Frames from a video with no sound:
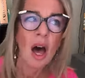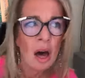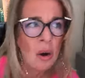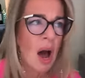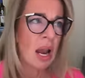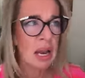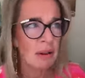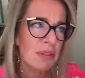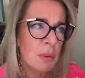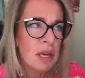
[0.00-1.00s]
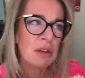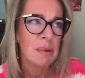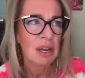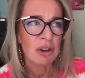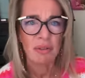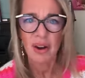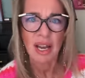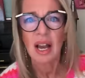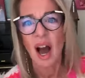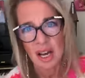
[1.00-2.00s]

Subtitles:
Oh, I love the way you make your fucking